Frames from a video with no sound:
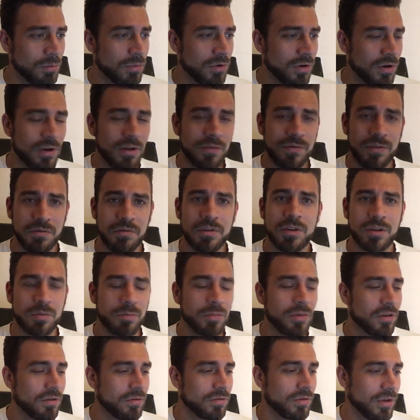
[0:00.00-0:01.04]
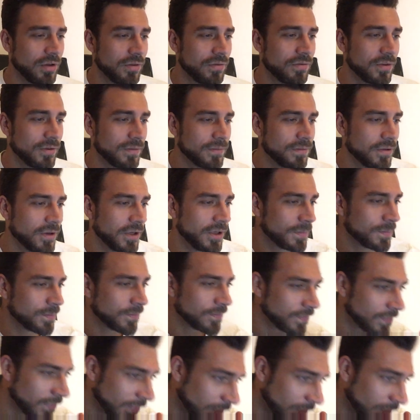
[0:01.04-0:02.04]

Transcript: Dober? I think that could be a really fun fight.